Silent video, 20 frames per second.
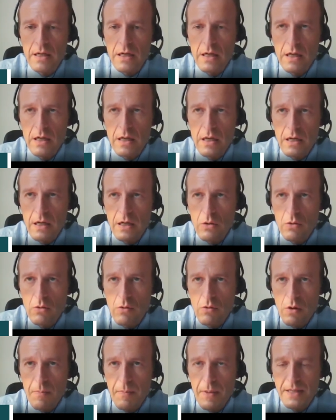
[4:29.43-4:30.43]

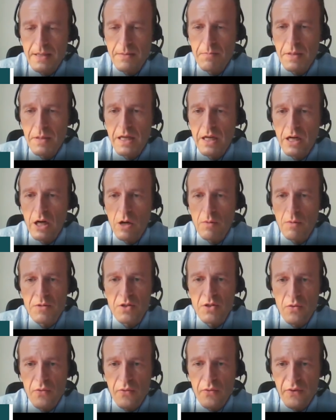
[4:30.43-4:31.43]
Europe has become
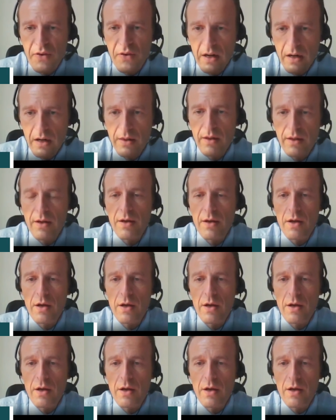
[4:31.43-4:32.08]
the field